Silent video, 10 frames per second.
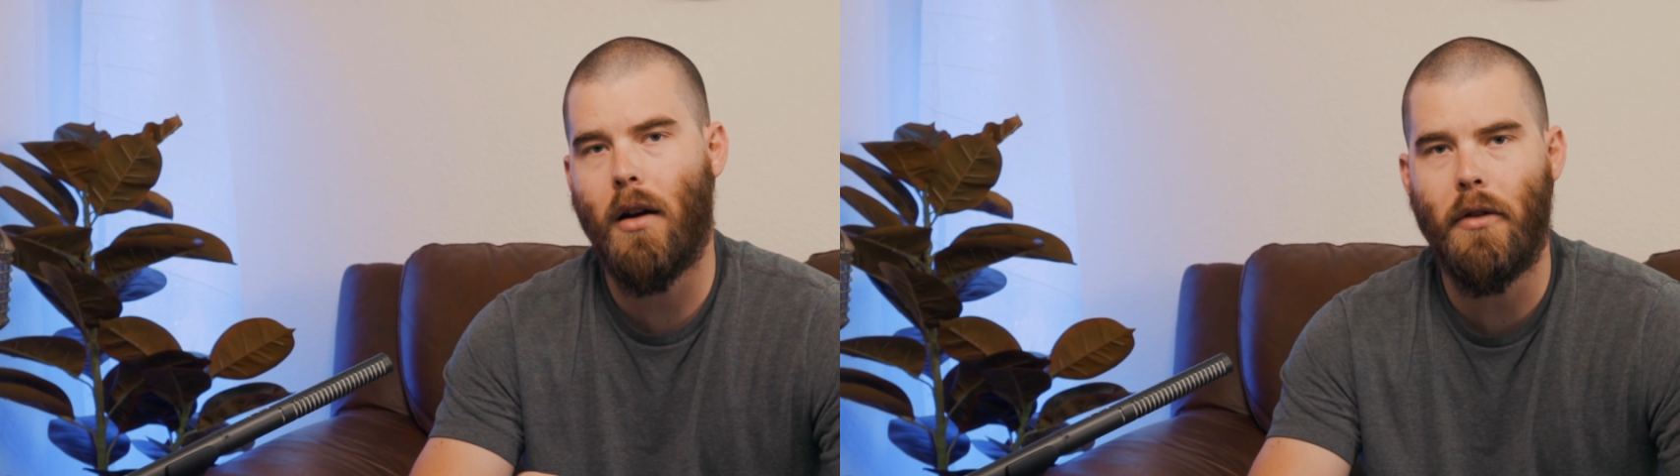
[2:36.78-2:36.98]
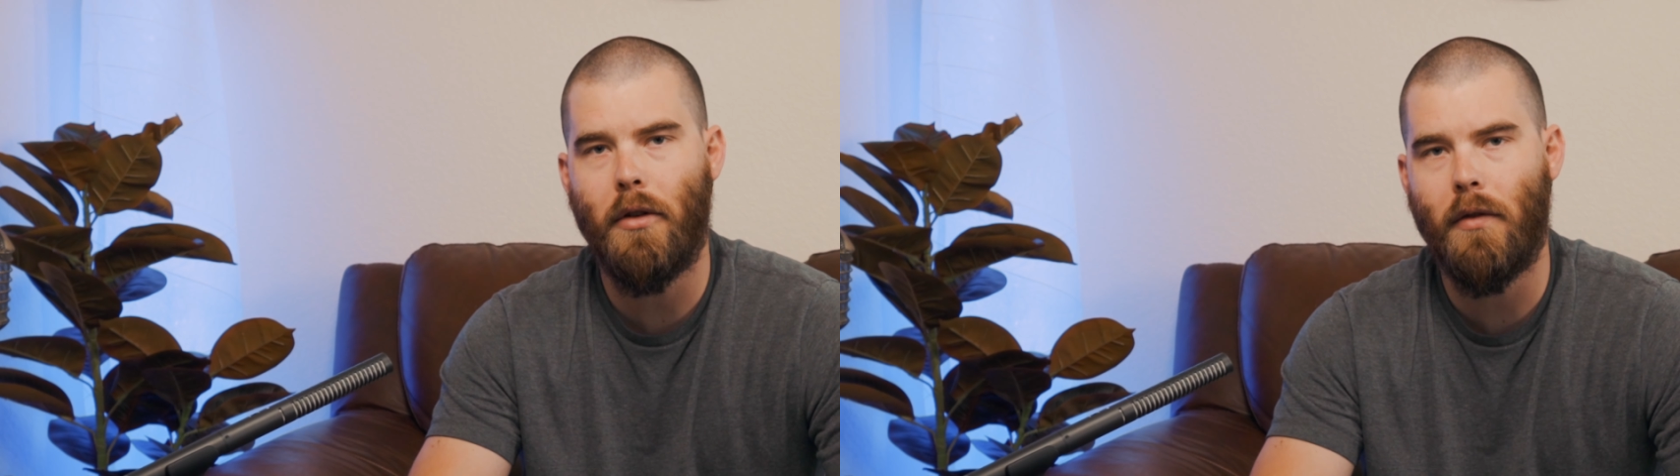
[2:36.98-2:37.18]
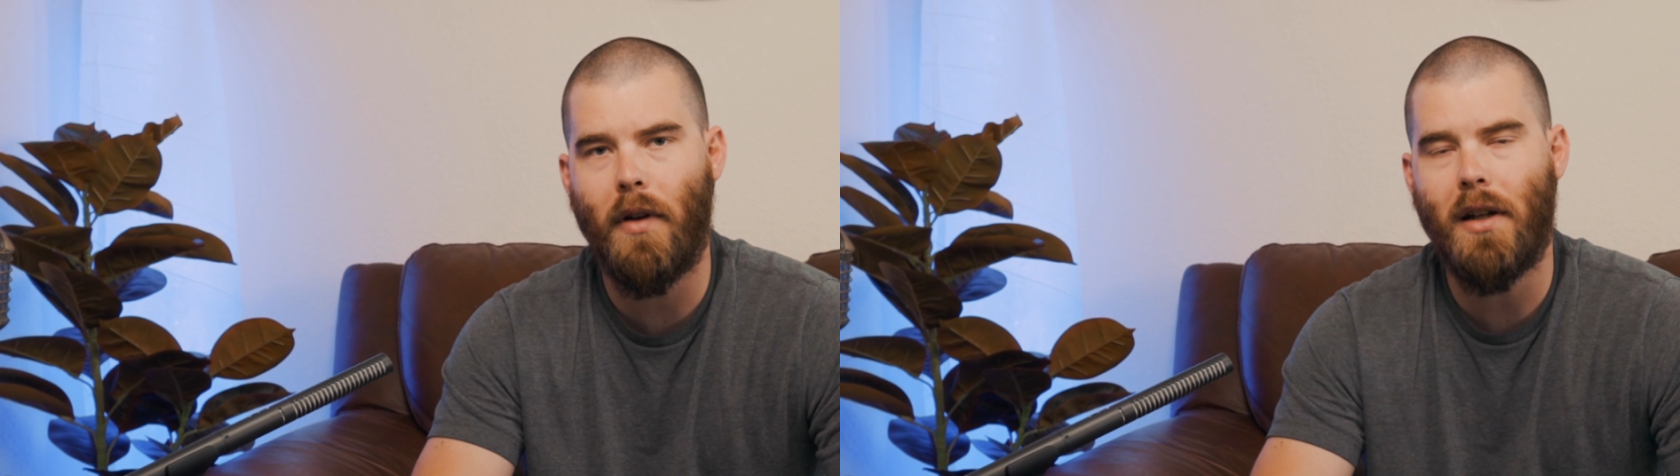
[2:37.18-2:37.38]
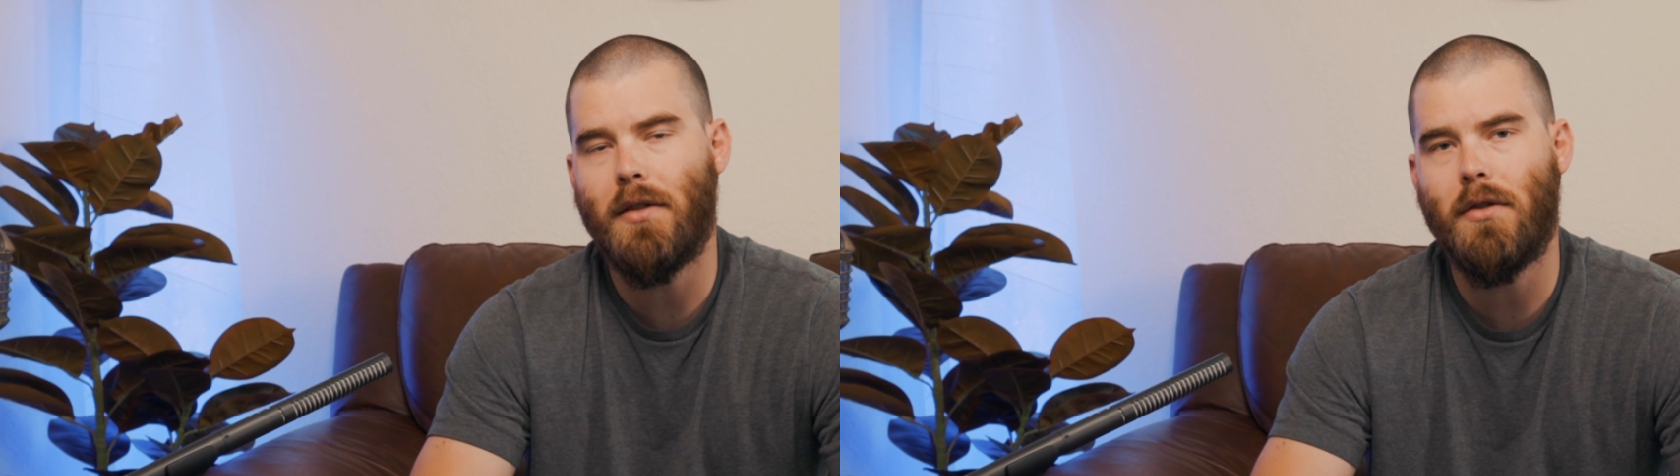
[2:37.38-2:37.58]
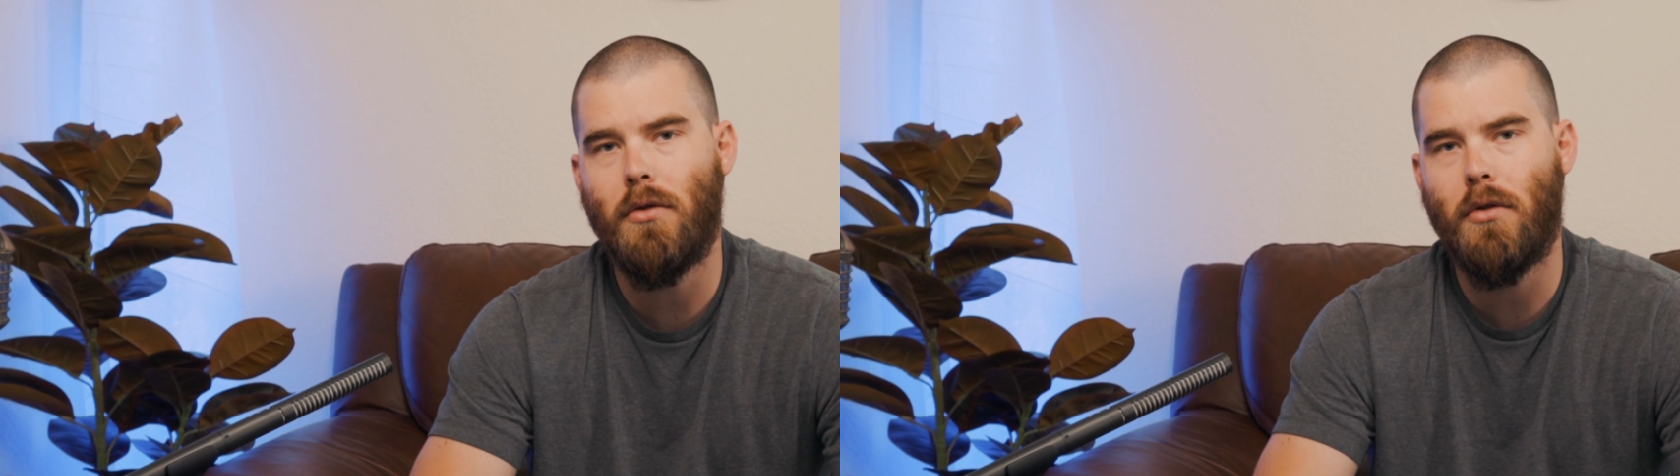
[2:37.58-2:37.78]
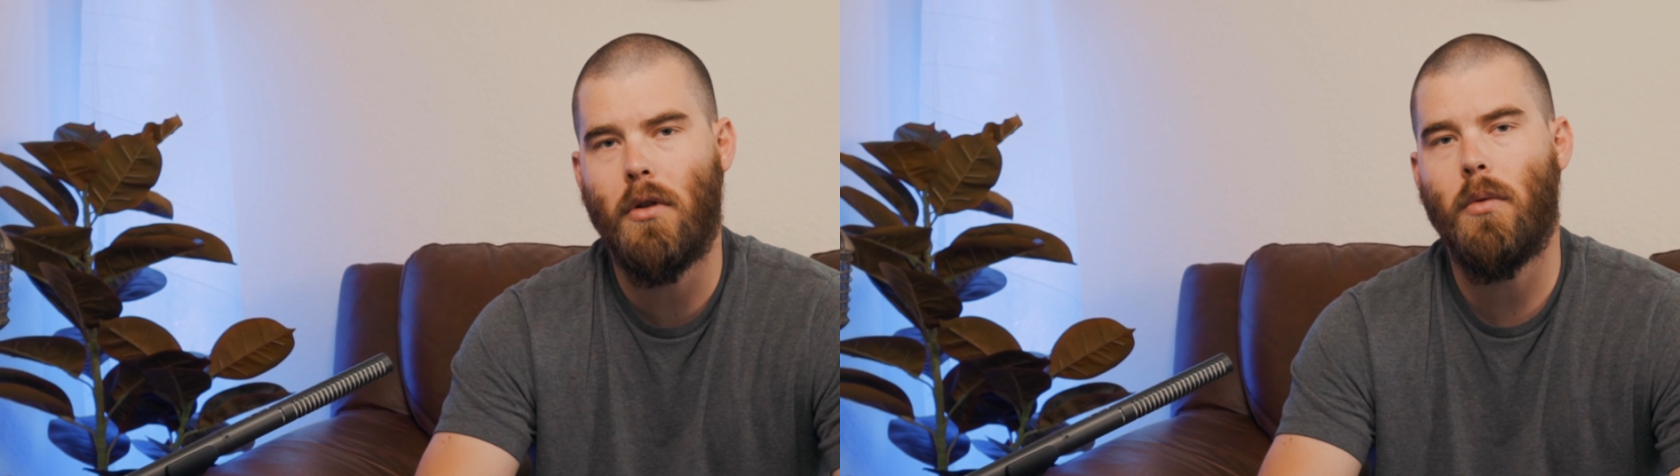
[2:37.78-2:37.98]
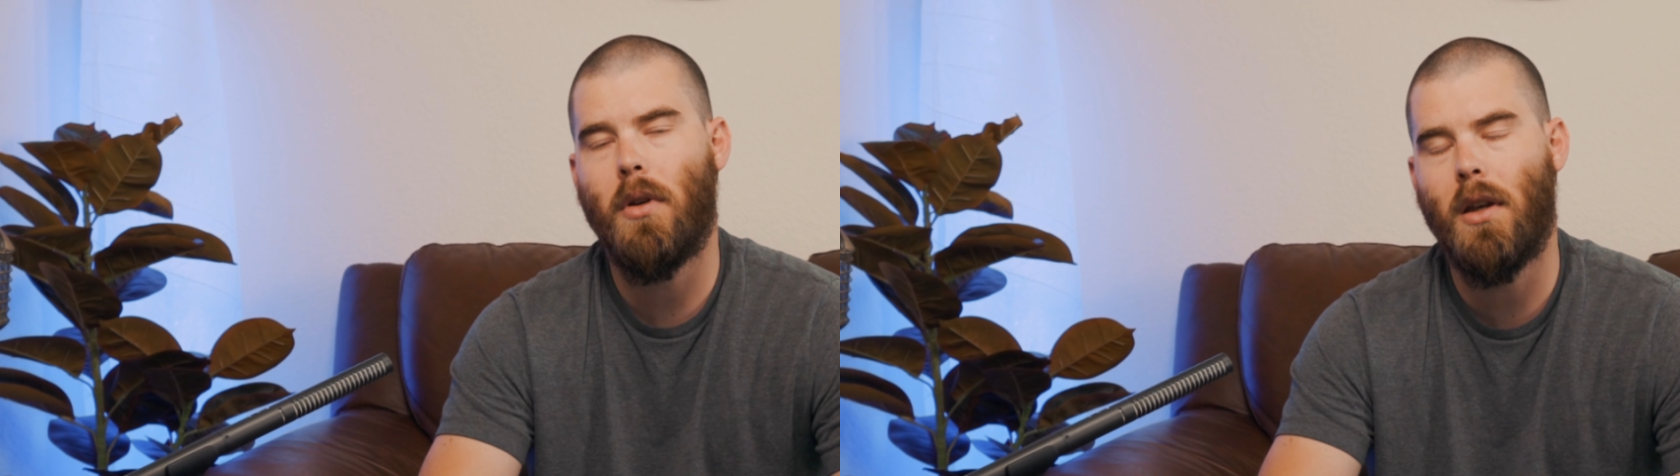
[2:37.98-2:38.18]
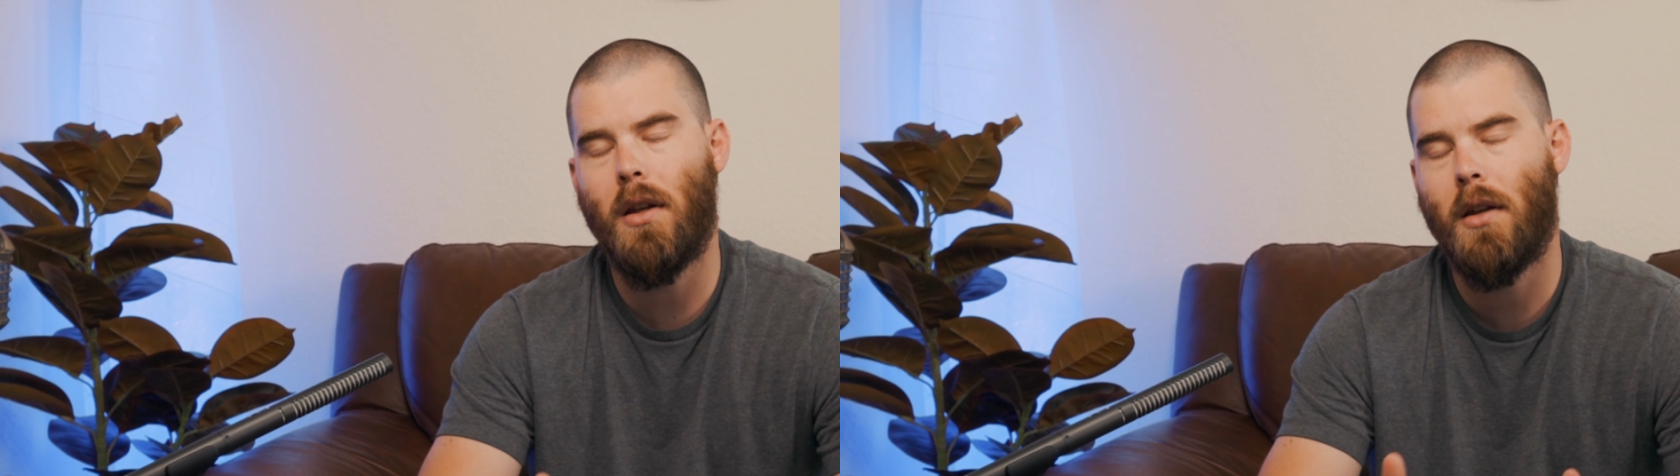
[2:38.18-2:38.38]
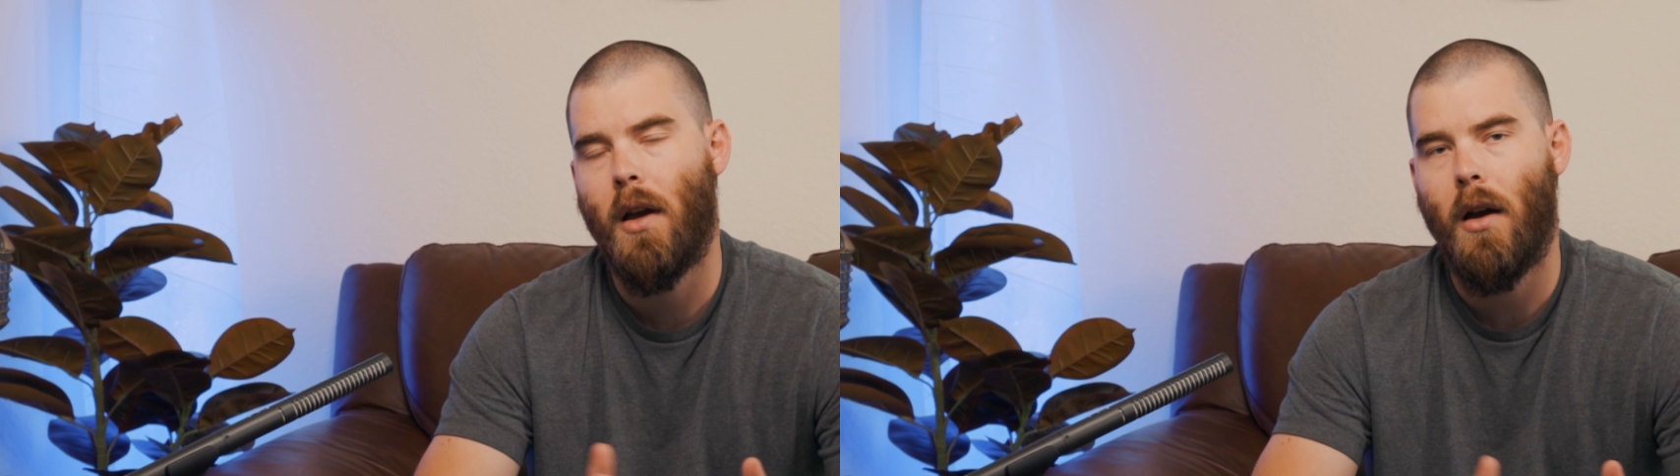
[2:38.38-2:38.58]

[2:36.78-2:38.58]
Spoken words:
other devices, you don't get